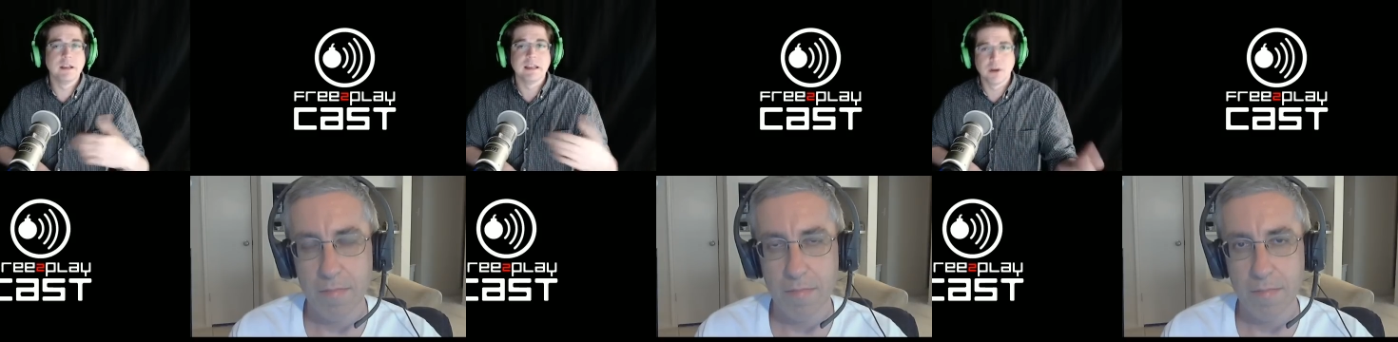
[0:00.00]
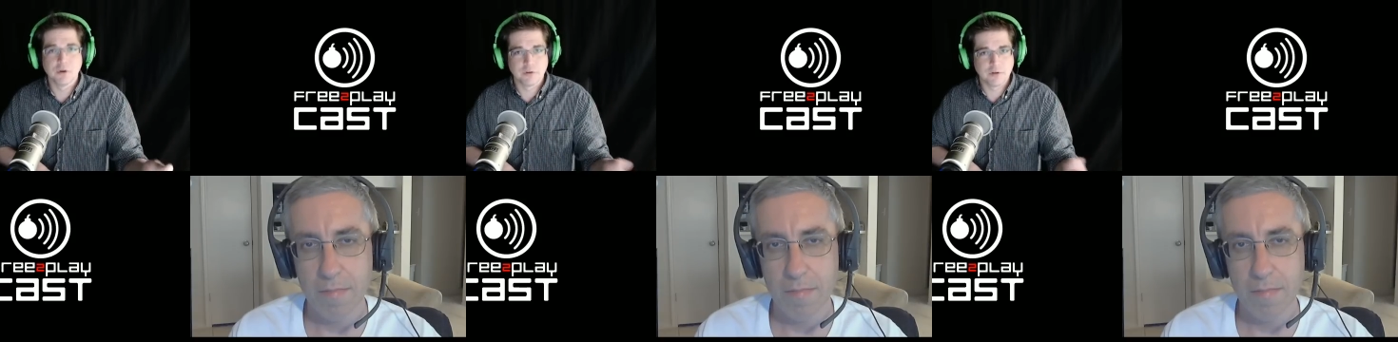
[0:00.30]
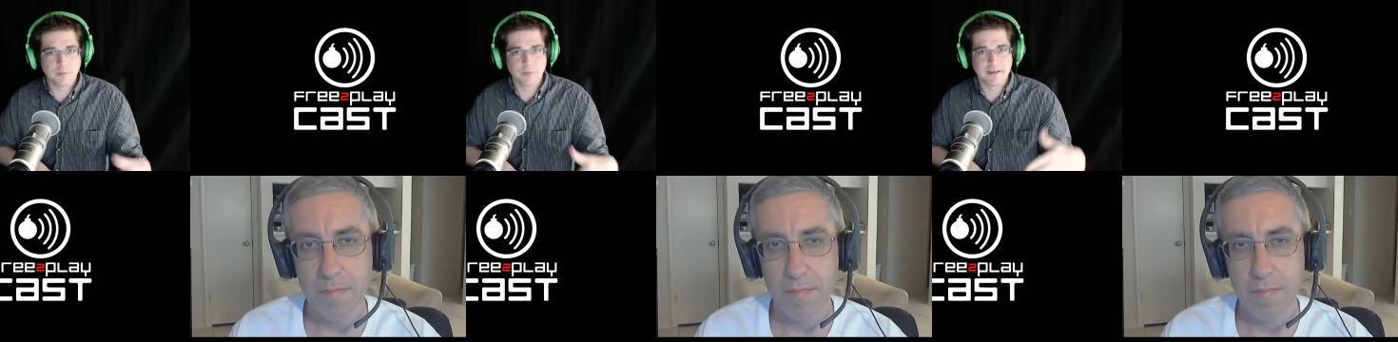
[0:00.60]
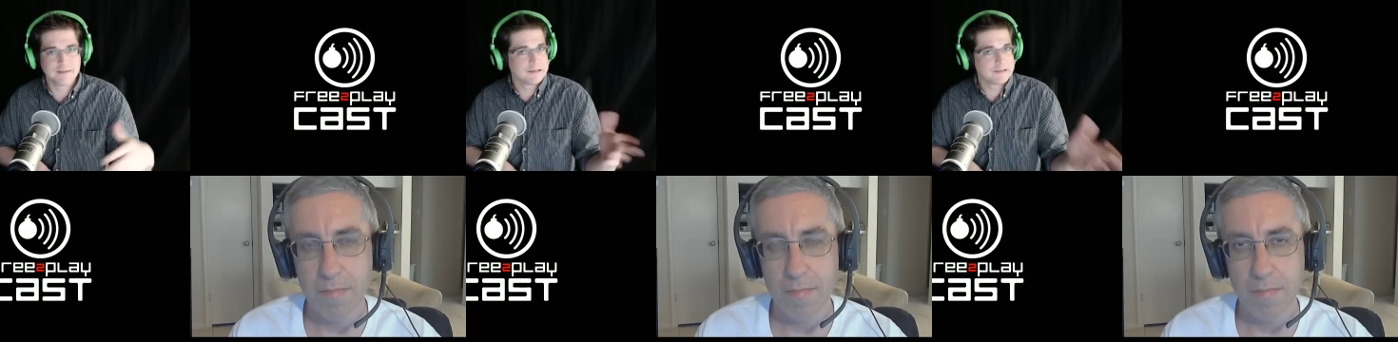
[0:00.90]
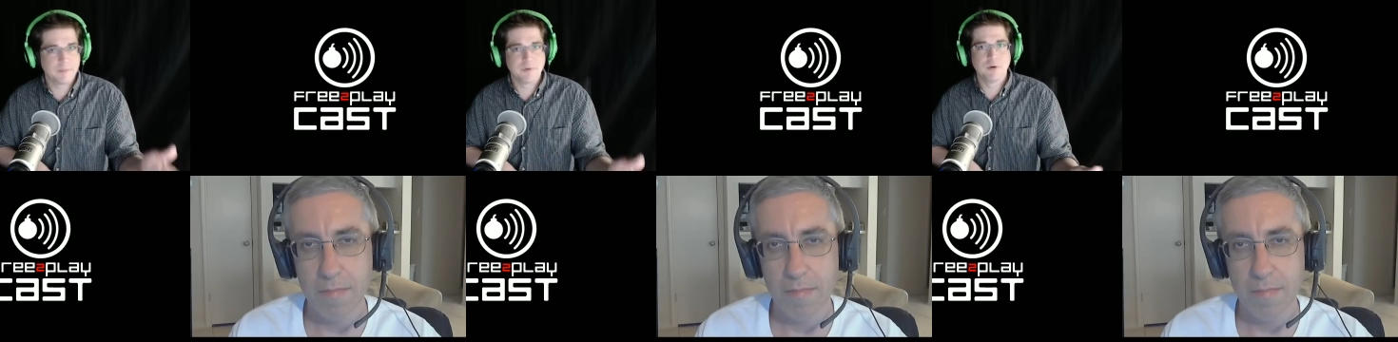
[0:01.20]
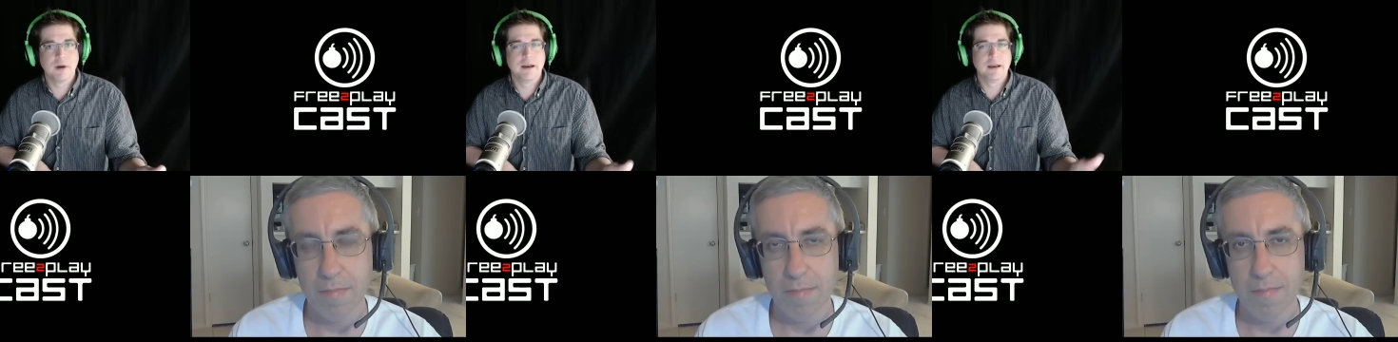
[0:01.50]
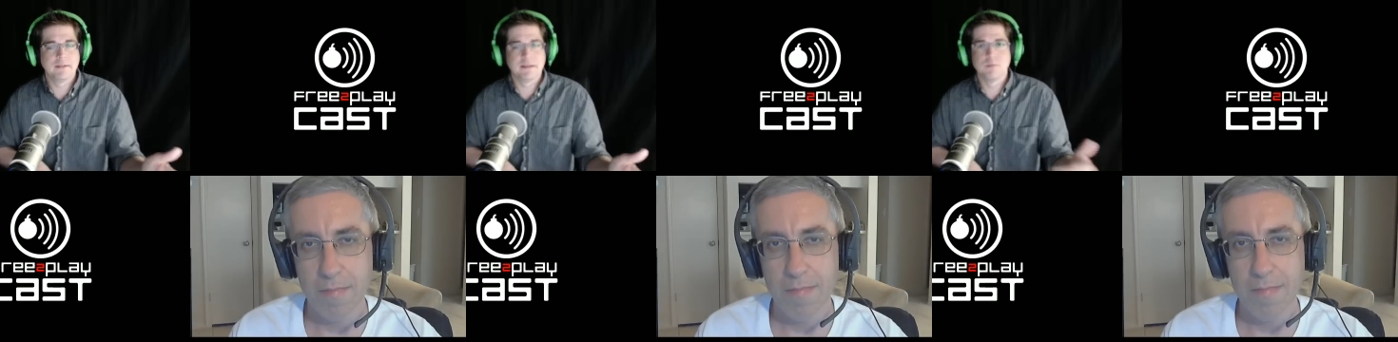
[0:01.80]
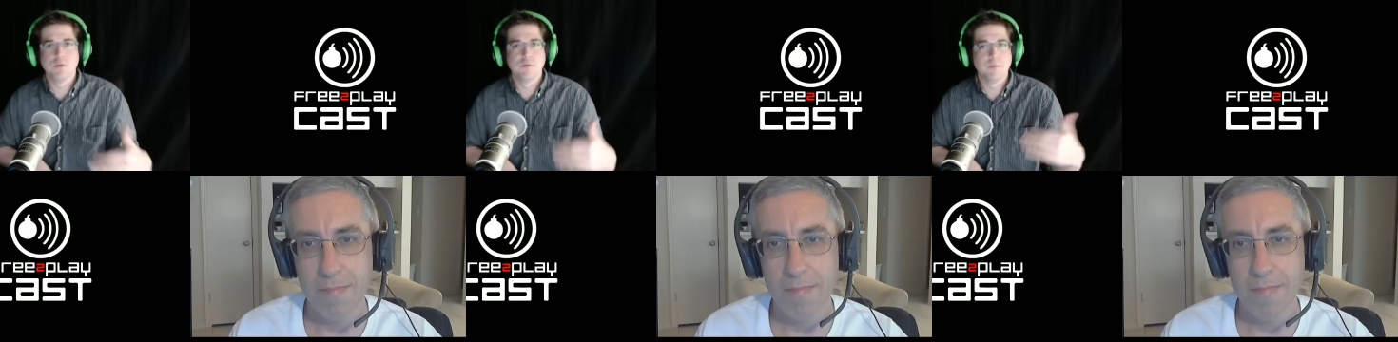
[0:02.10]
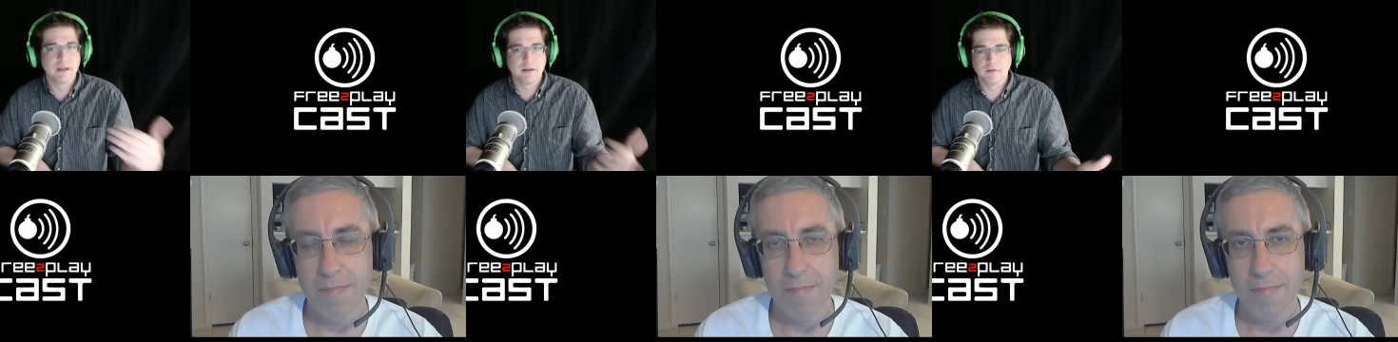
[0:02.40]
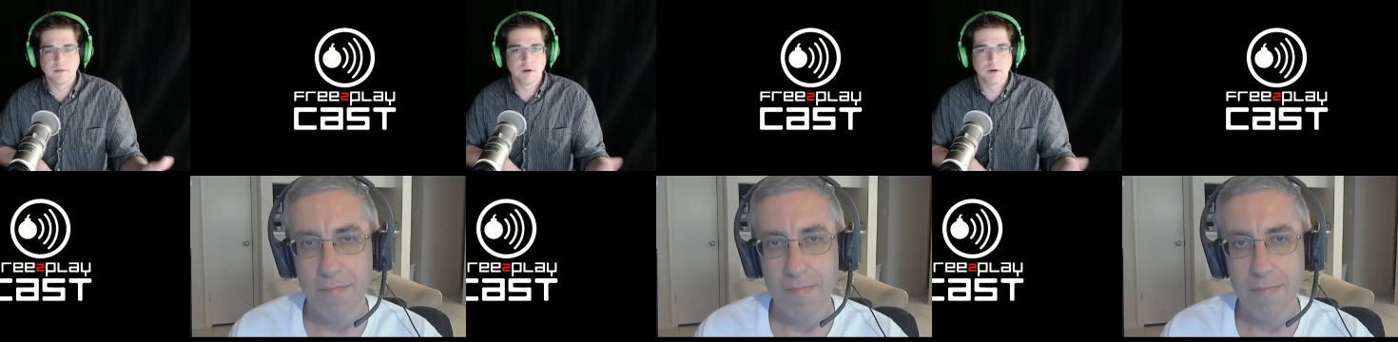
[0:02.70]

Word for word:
Speaker 1: goes into the basics. W A S D movement, you